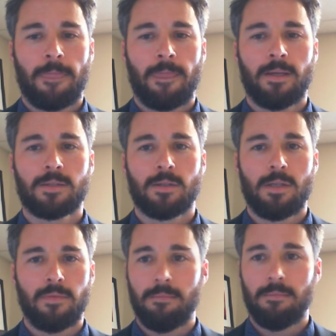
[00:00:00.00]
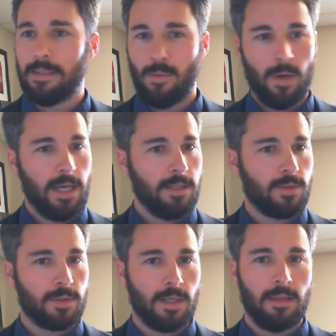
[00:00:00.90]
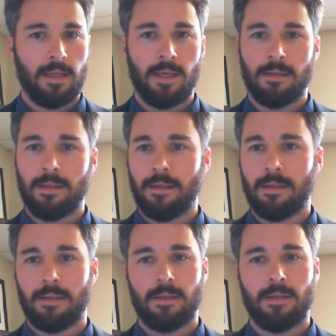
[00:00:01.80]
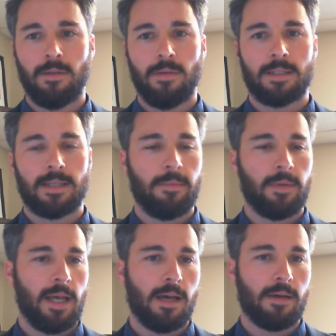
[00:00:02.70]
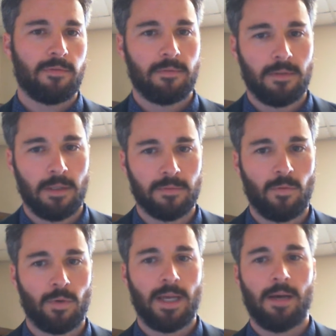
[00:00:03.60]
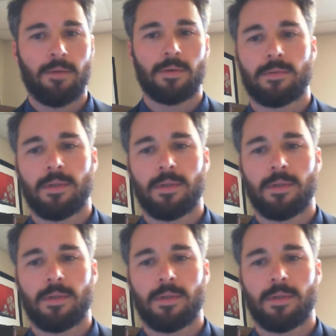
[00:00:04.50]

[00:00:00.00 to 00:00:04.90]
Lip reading: So you have to get minimum wage, and then you get time and a half over 40 hours.